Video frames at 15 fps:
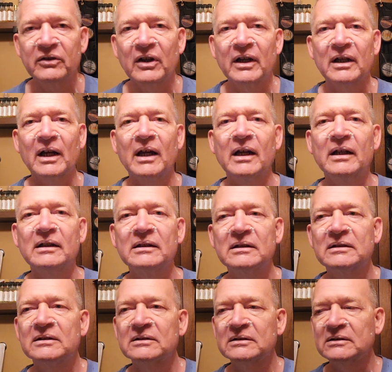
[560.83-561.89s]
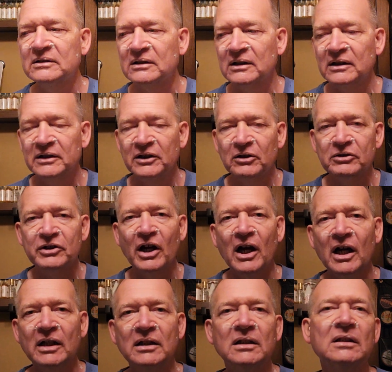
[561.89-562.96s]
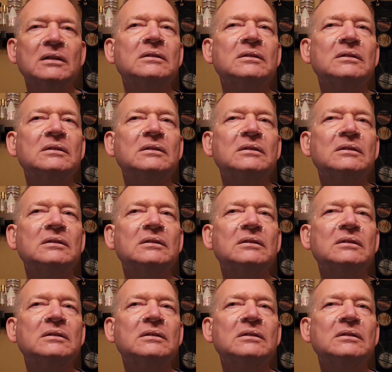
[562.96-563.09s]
like, hey, all right, you're done.